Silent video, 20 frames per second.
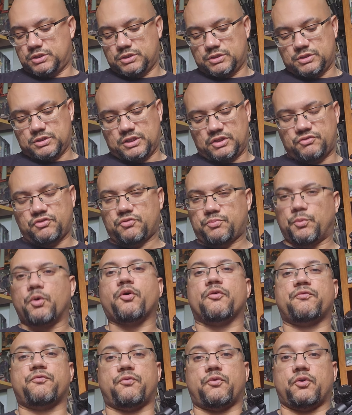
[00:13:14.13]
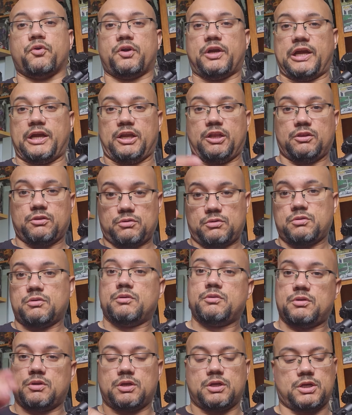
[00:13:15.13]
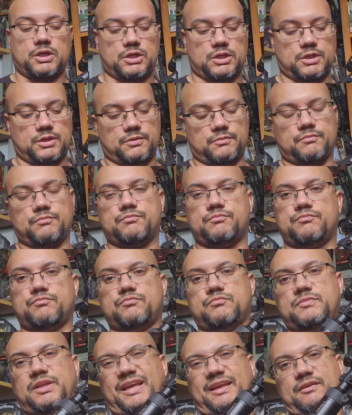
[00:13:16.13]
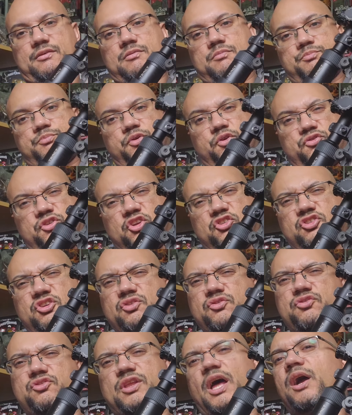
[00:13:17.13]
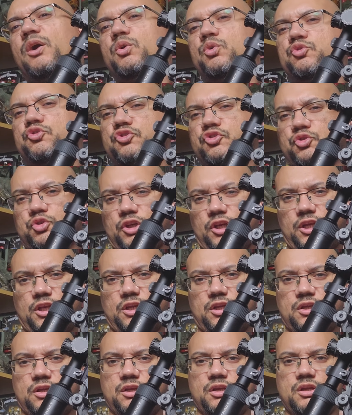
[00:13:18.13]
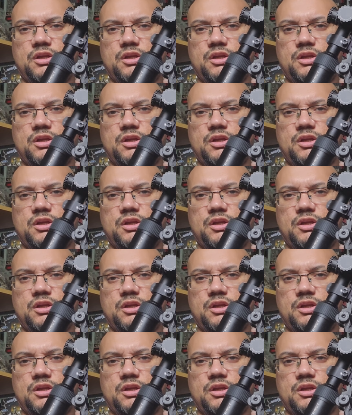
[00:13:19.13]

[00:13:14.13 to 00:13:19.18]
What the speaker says: this is more for a like precision style shooting